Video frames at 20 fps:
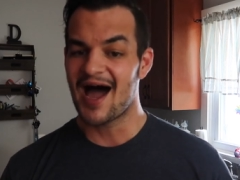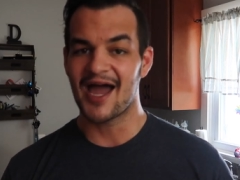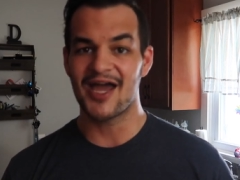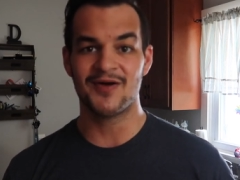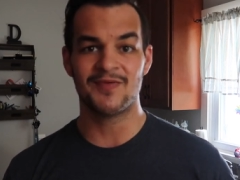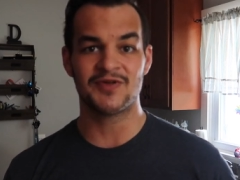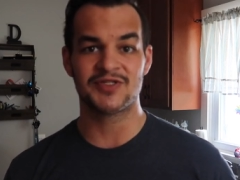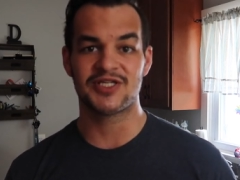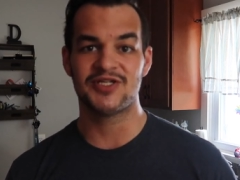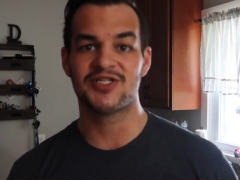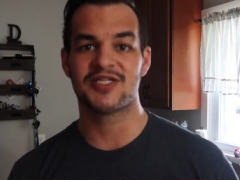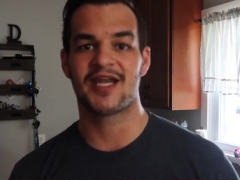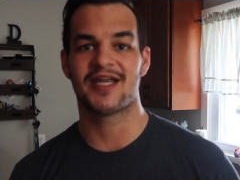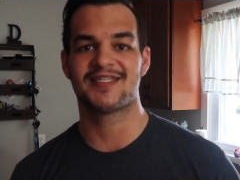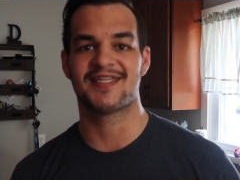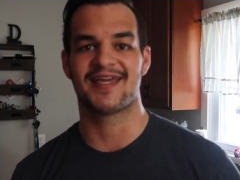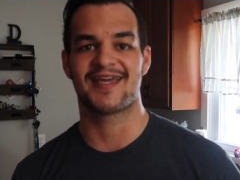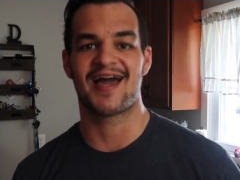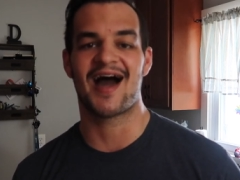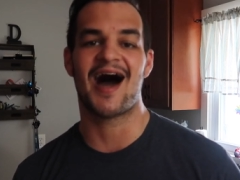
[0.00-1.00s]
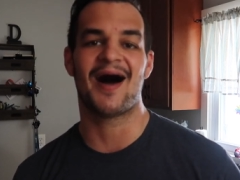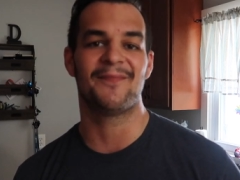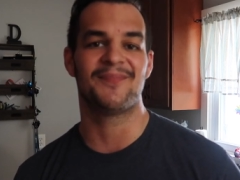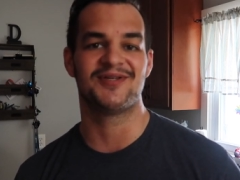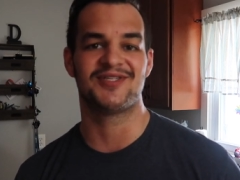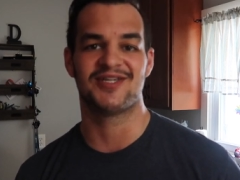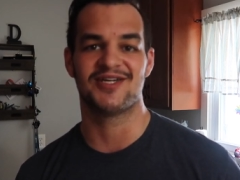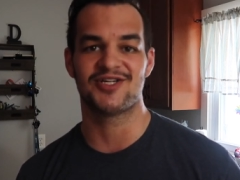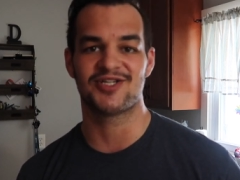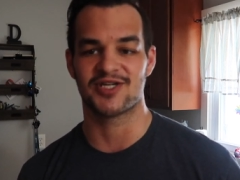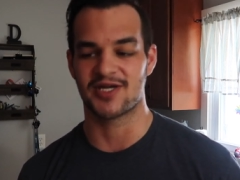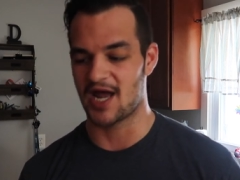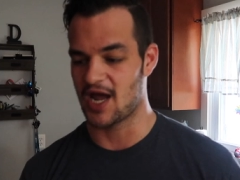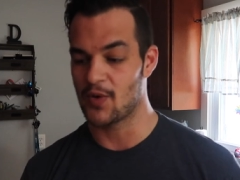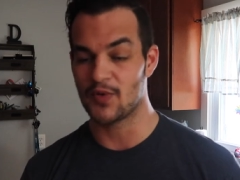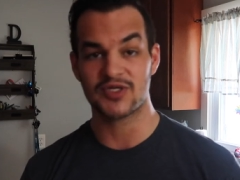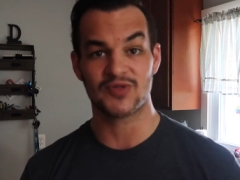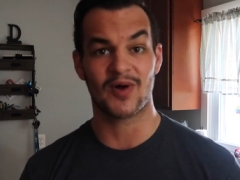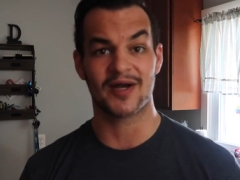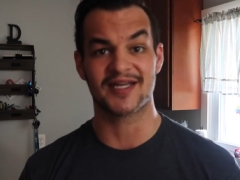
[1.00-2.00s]
I almost use it as a competition.
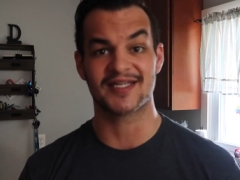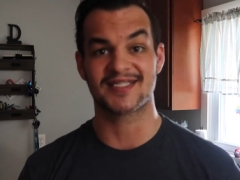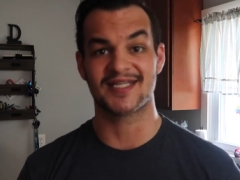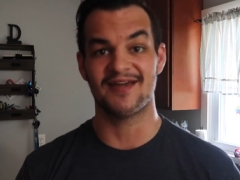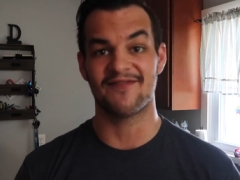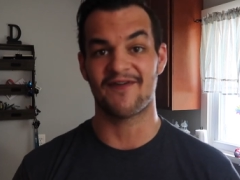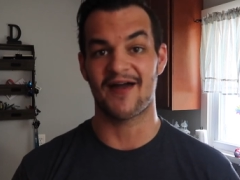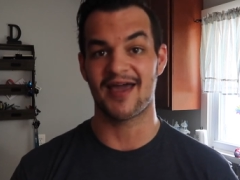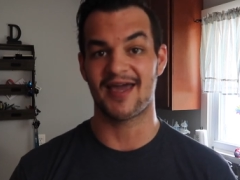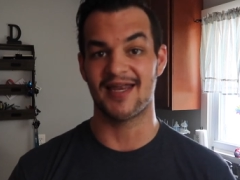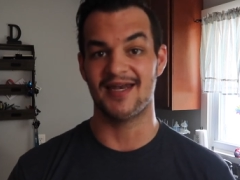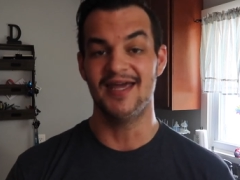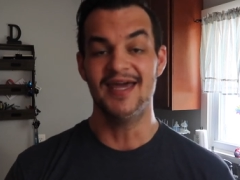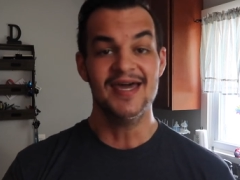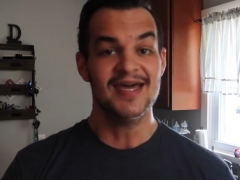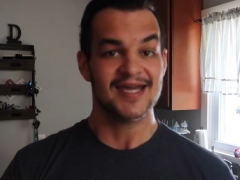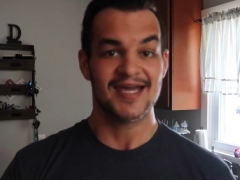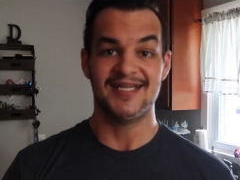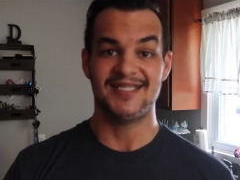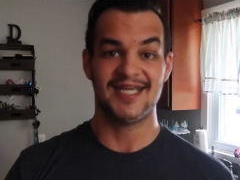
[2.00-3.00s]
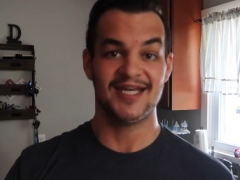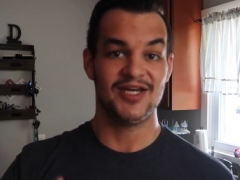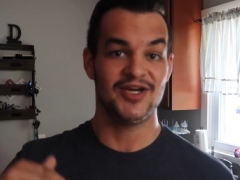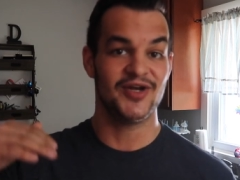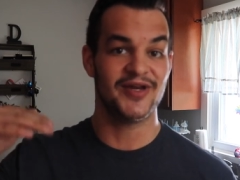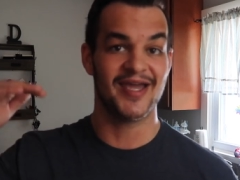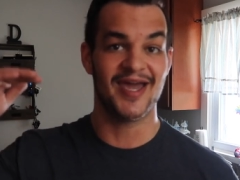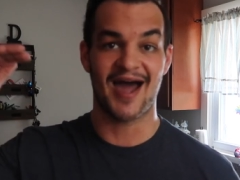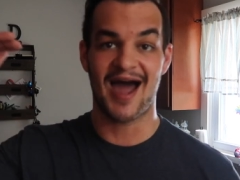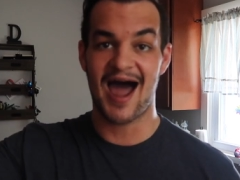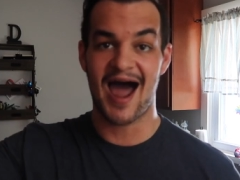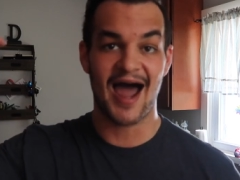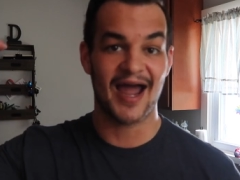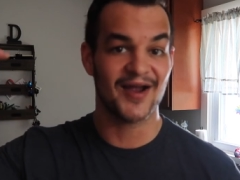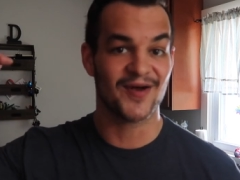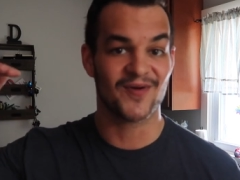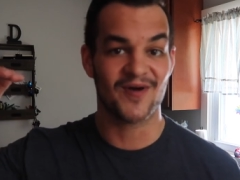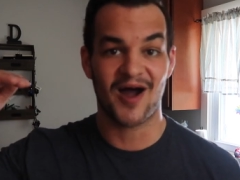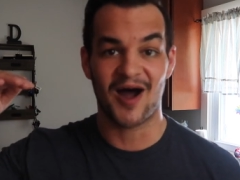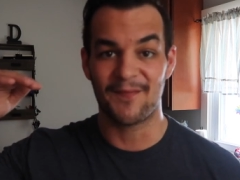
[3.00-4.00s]
I always want to see if I can continue to get
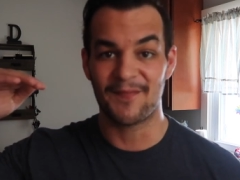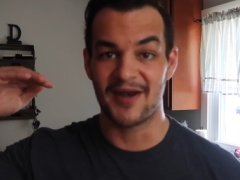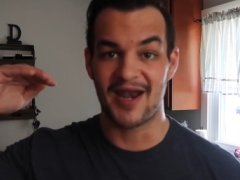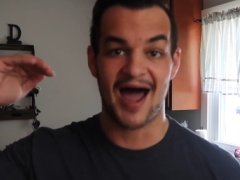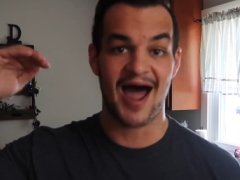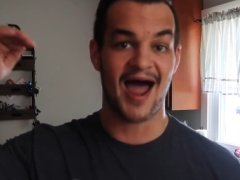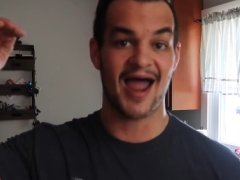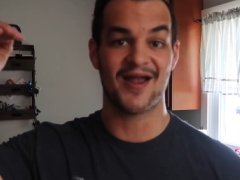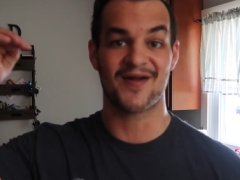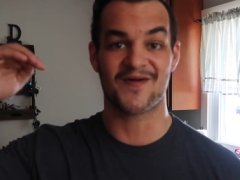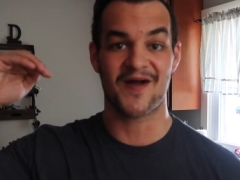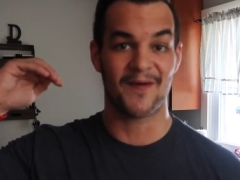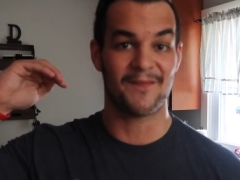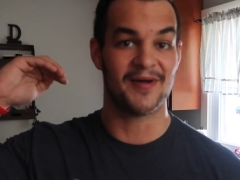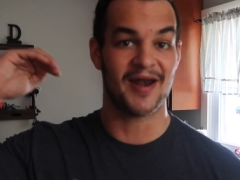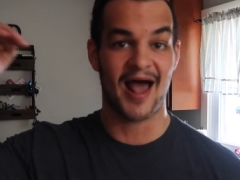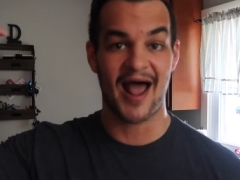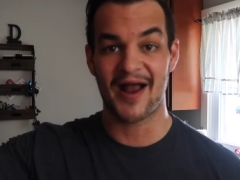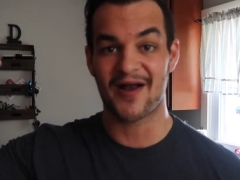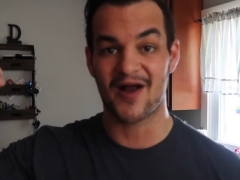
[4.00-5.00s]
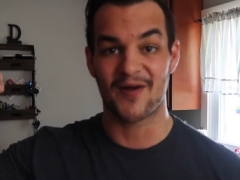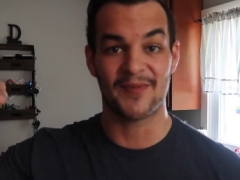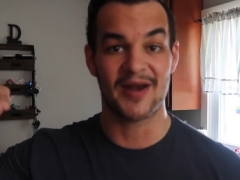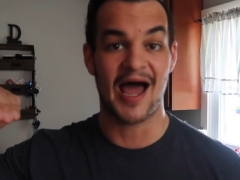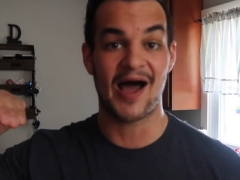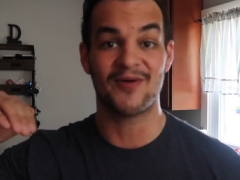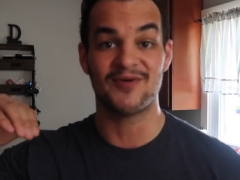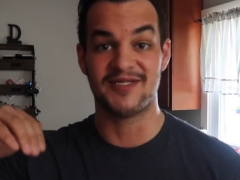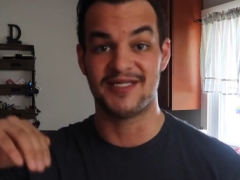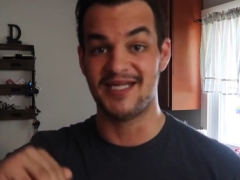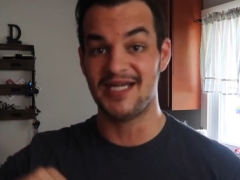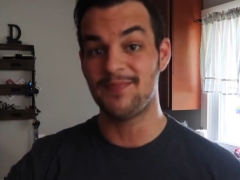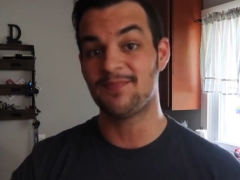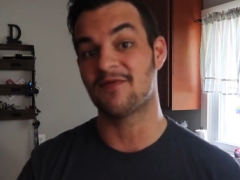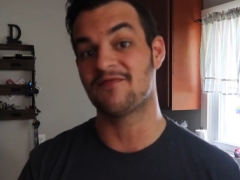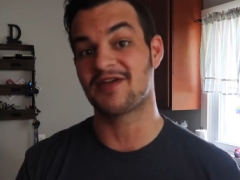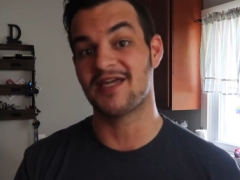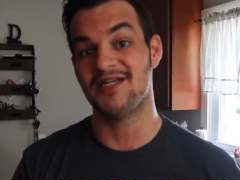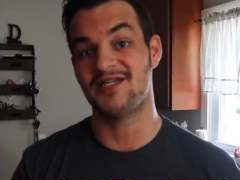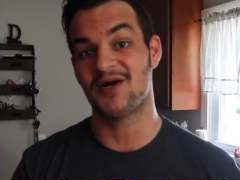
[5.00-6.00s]
higher up and higher up and higher up and how
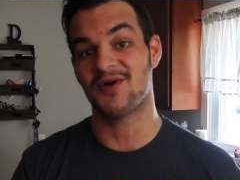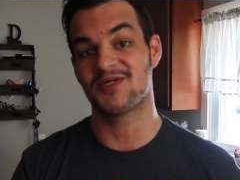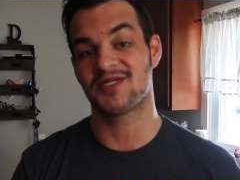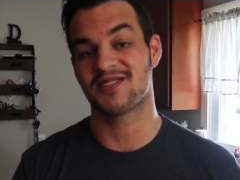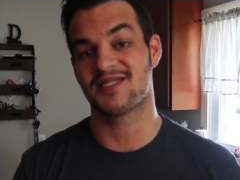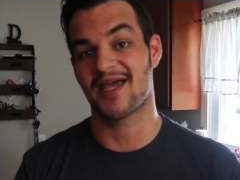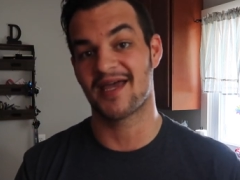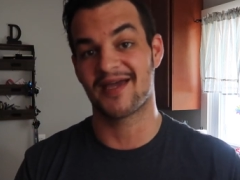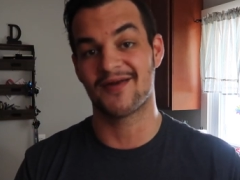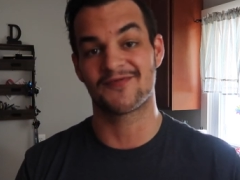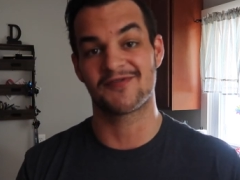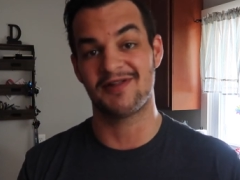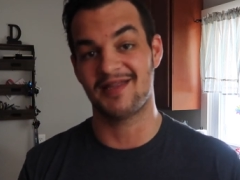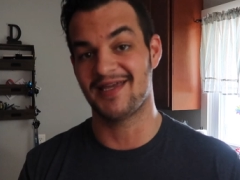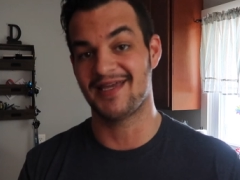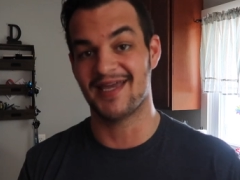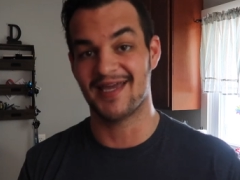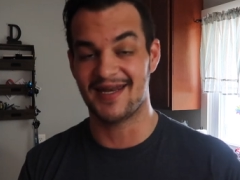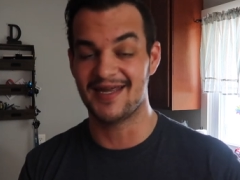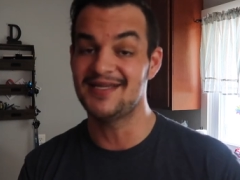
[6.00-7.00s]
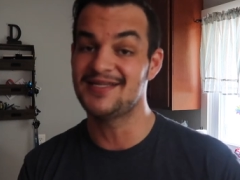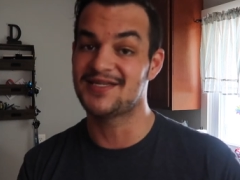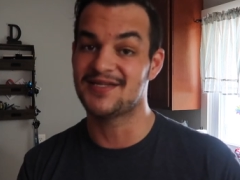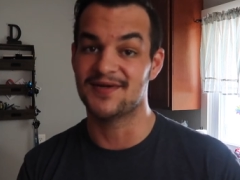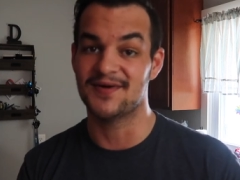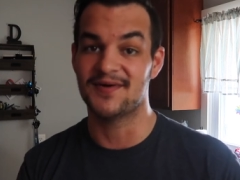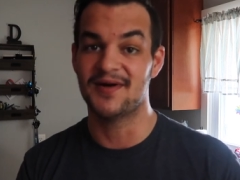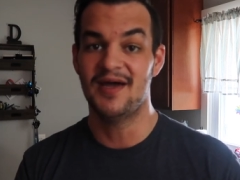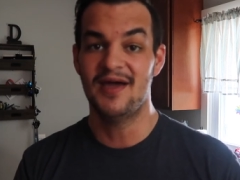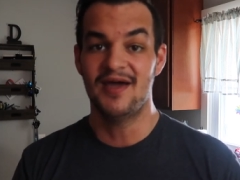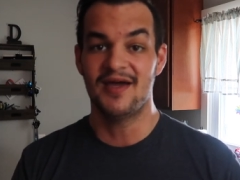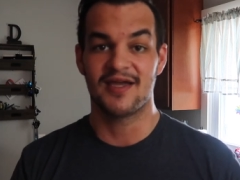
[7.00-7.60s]
deep of ketosis I can really get into.